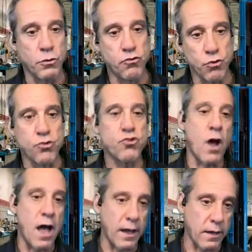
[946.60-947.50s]
true
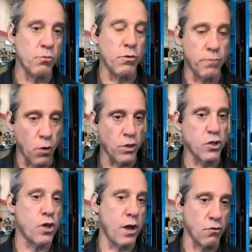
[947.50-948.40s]
stock with voting
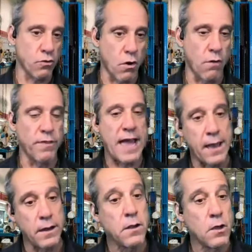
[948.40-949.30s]
shares and all
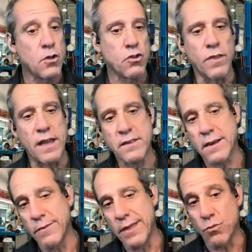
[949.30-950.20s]
that. So
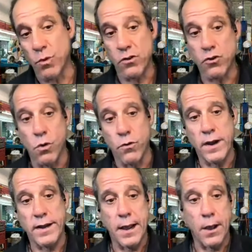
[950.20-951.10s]
that's where it's going
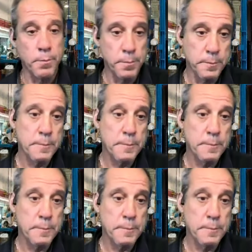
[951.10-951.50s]
right now.